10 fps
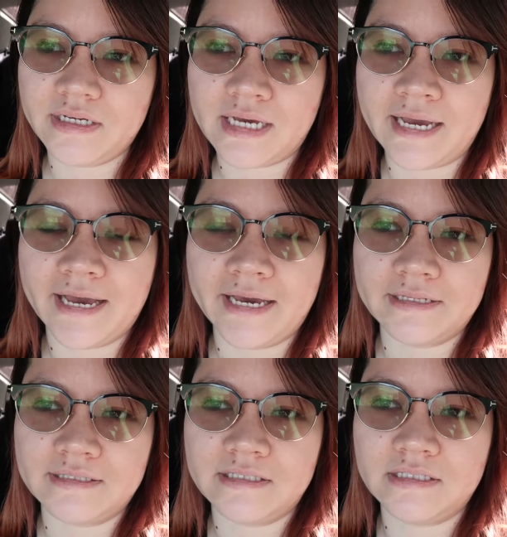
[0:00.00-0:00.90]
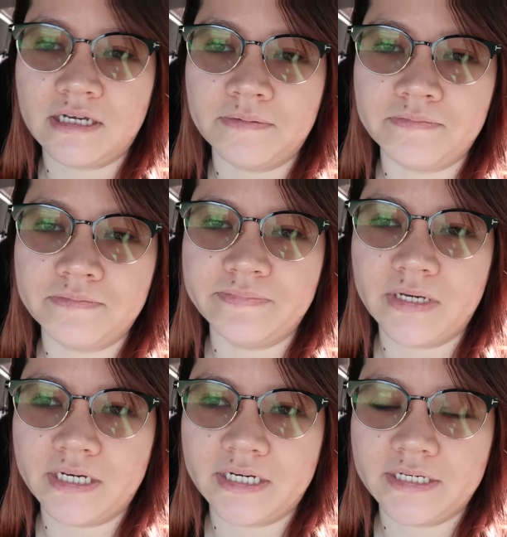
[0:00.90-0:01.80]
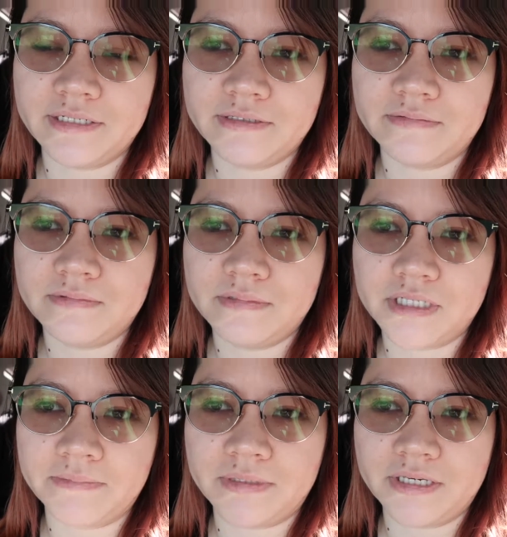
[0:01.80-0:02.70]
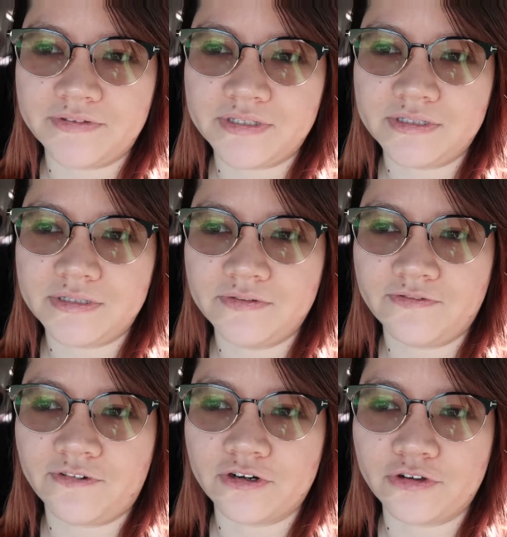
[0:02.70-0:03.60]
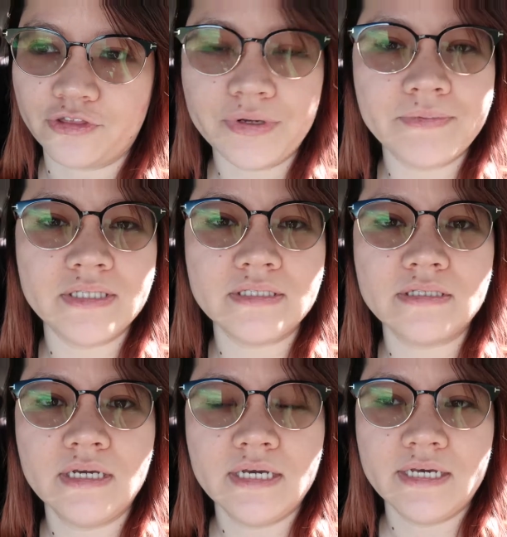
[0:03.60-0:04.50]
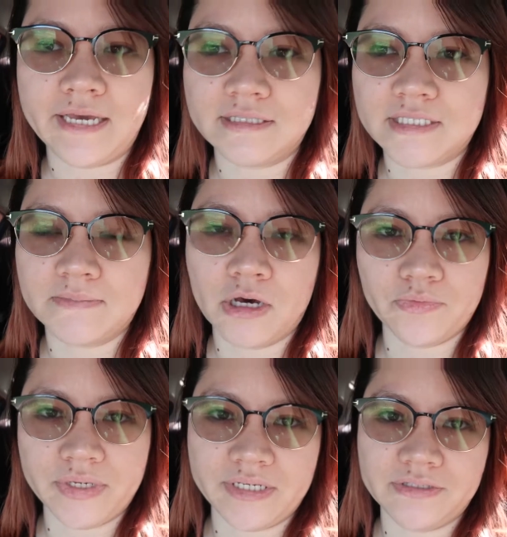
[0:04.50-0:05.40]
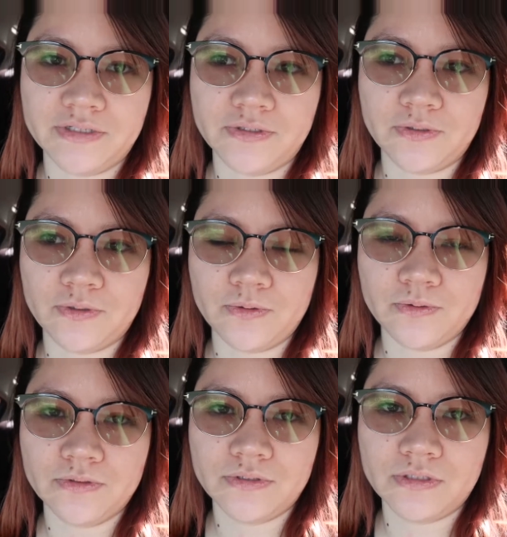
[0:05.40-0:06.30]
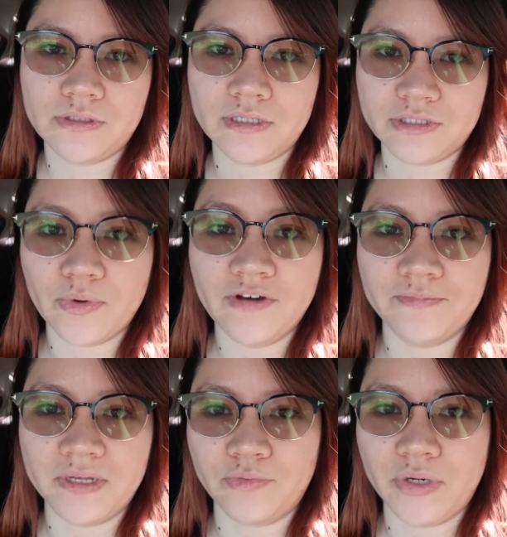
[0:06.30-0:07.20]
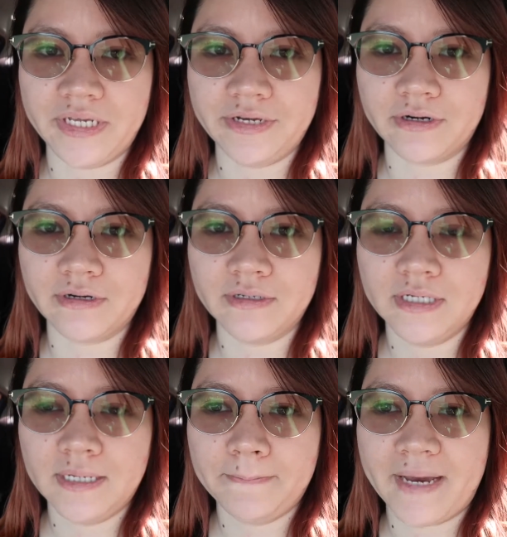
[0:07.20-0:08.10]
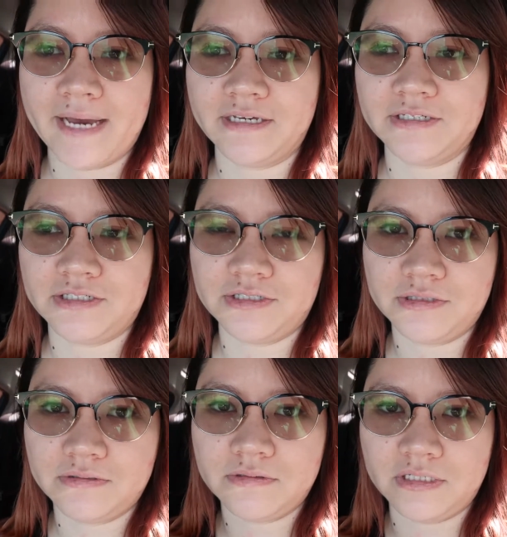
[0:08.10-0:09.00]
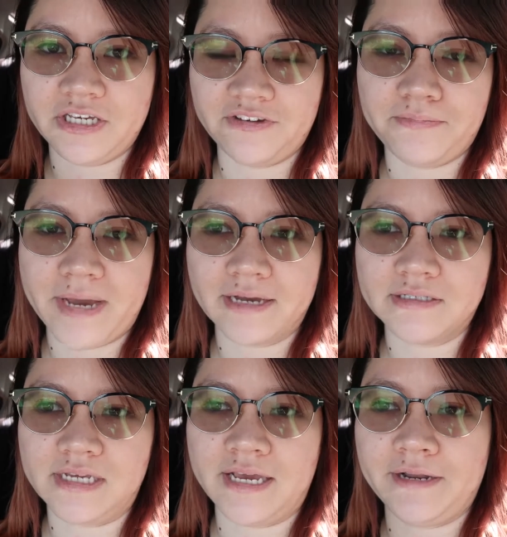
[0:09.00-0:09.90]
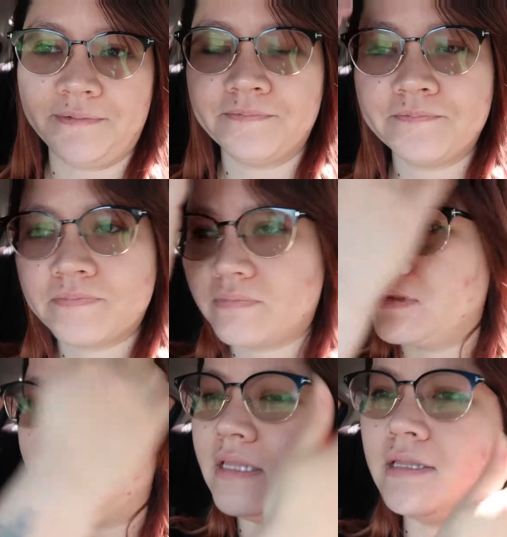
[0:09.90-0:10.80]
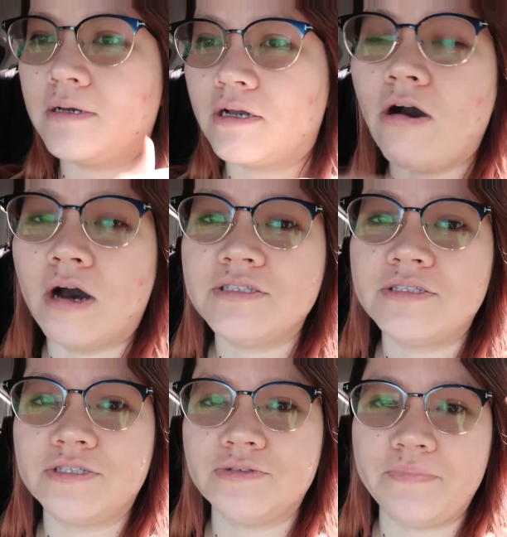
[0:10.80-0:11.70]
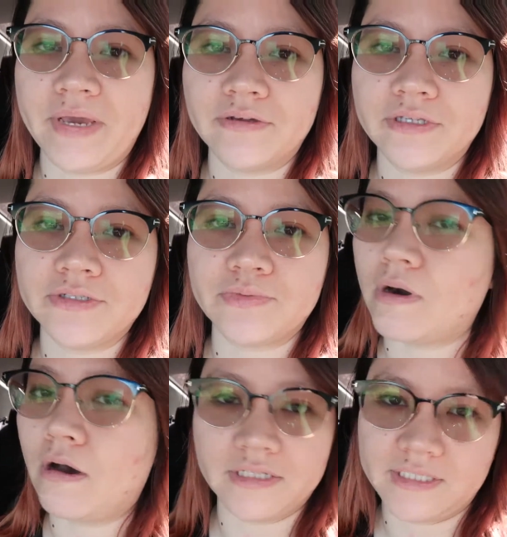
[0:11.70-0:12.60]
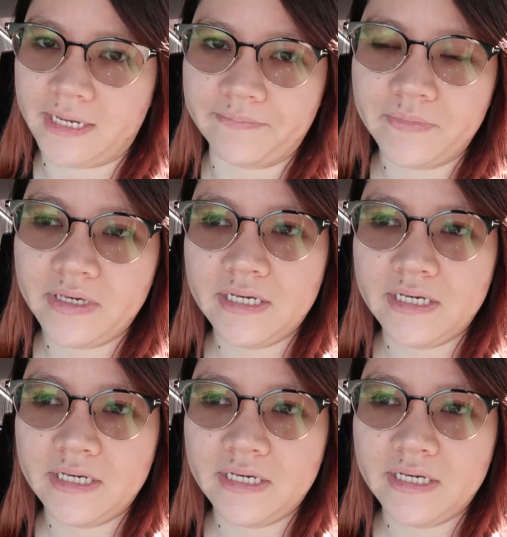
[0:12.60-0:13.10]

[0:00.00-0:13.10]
I had some uh, sub gifts for three months and some all the way to the 12 month, one year package gift packs. And the cost to mail those were all the same.